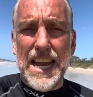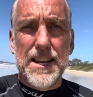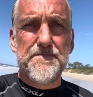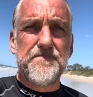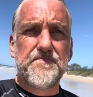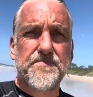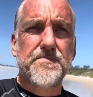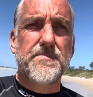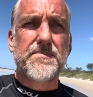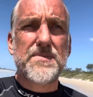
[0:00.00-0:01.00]

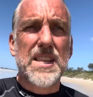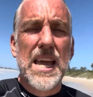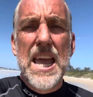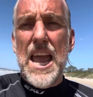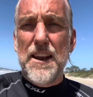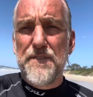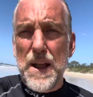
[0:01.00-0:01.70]
And in fact,